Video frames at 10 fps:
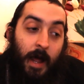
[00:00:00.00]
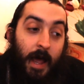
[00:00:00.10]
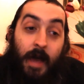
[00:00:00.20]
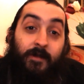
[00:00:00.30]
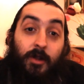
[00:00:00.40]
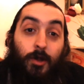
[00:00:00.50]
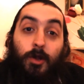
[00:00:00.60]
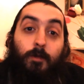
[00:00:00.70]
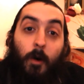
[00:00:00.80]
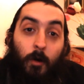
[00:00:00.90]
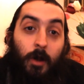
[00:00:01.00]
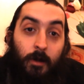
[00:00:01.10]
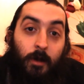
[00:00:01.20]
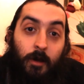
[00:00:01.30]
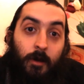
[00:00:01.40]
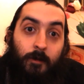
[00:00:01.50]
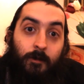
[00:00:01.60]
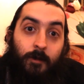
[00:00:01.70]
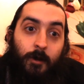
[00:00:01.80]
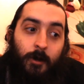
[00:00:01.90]
and I haven't spoken to
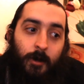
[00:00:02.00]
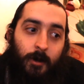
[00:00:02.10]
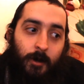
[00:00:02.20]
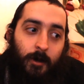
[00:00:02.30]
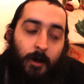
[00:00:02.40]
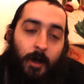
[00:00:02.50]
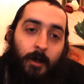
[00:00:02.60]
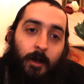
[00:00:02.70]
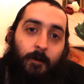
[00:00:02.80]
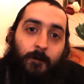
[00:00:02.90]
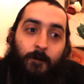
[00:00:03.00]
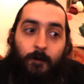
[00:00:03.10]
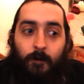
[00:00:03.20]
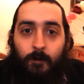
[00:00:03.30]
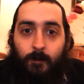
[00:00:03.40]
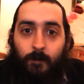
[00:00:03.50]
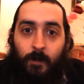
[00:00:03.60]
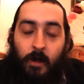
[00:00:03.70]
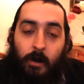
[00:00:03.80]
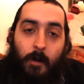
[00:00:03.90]
him. And if
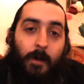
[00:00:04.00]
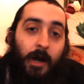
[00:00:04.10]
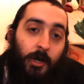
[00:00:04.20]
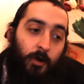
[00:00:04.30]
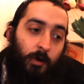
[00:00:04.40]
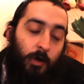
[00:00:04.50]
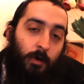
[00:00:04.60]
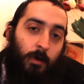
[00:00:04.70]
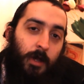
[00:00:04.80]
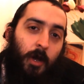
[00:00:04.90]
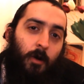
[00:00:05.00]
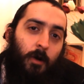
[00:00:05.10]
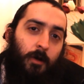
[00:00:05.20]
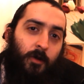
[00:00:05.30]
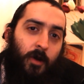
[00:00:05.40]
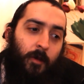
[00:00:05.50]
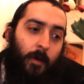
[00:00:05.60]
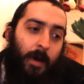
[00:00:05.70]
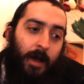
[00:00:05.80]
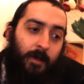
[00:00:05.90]
the Ramash, which was what they called the
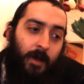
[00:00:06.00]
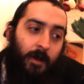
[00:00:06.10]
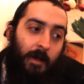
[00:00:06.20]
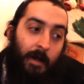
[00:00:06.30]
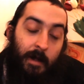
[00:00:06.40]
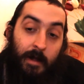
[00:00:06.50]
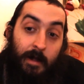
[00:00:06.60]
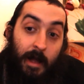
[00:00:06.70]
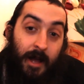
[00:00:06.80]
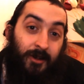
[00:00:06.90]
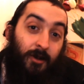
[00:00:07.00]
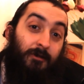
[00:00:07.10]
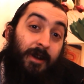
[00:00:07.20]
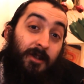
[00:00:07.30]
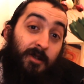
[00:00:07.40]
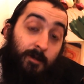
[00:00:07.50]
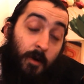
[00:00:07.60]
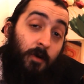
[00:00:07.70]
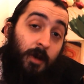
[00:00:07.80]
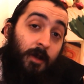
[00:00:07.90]
Rebbe back then, has already
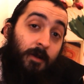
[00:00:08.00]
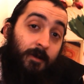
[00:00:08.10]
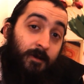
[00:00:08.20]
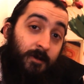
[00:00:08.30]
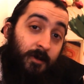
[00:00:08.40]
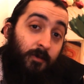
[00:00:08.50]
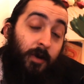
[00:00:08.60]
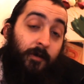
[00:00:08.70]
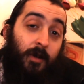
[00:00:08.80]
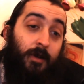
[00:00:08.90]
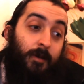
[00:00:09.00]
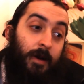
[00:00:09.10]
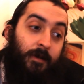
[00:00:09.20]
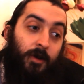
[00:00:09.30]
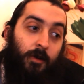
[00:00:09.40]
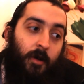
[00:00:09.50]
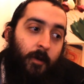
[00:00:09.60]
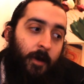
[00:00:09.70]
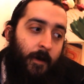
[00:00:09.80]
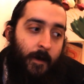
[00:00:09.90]
spoken to the previous Lubavitcher
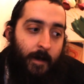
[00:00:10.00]
Rebbe,